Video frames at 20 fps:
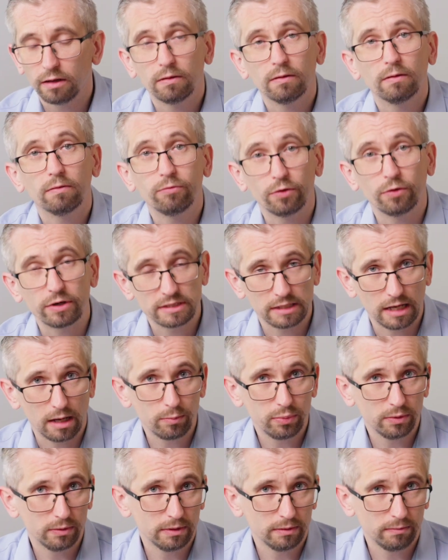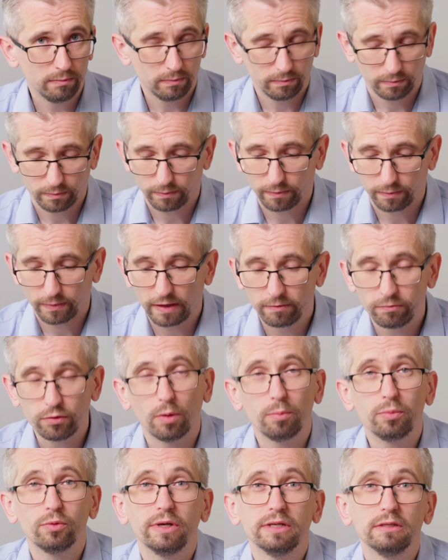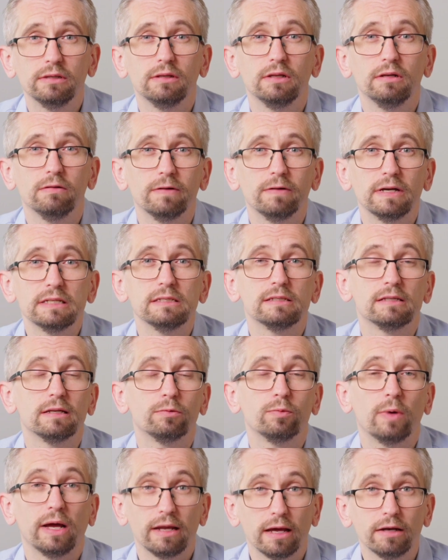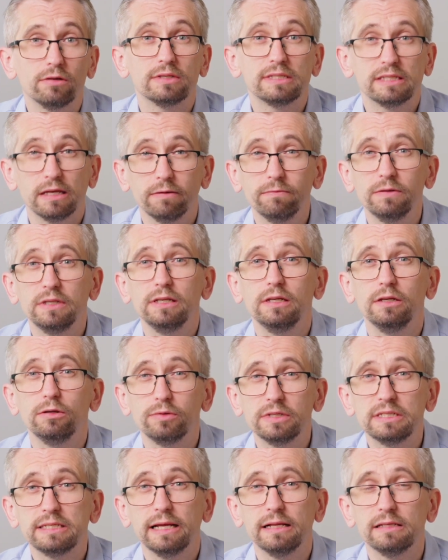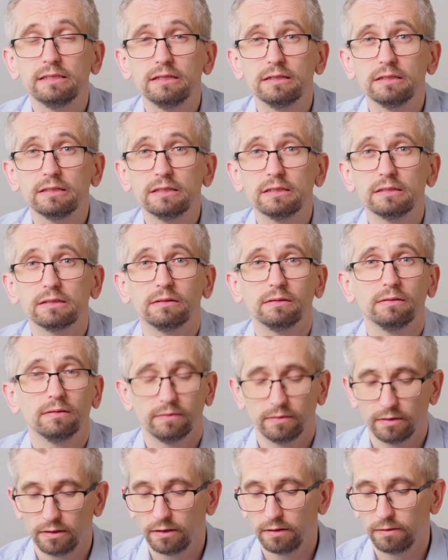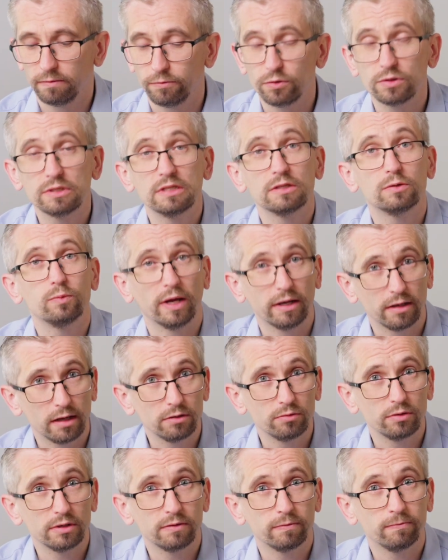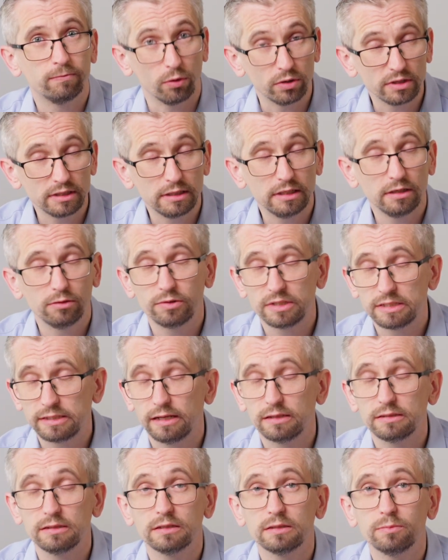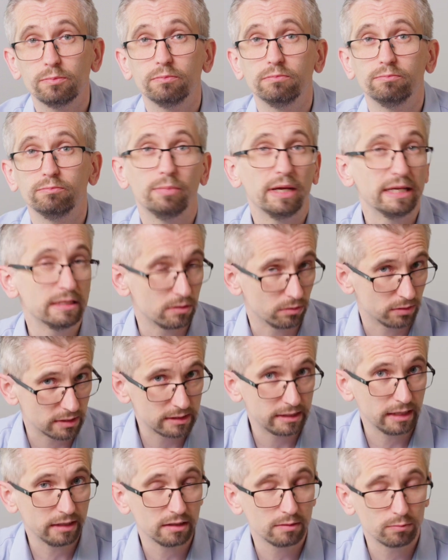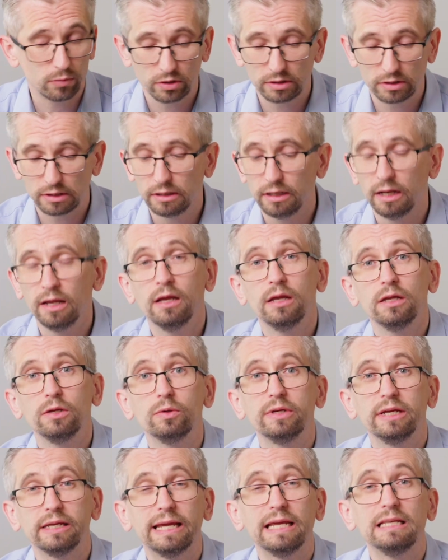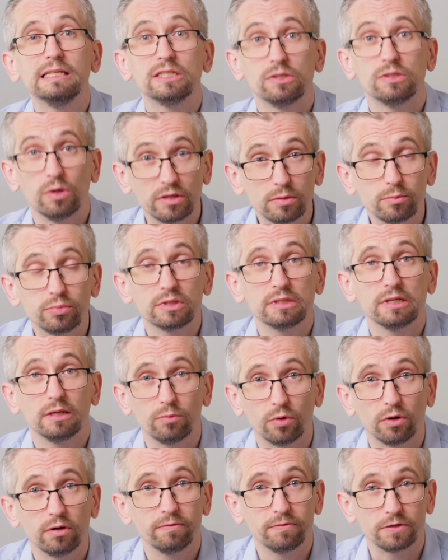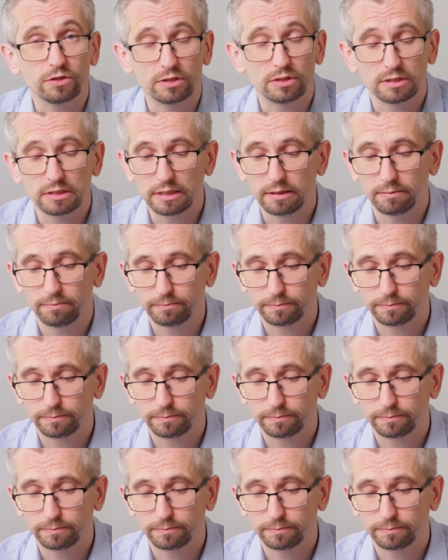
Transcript: For example, if you're operating the devices at 170 degrees Celsius versus 140 degrees Celsius based on a static model, you can gain 30% more efficiency.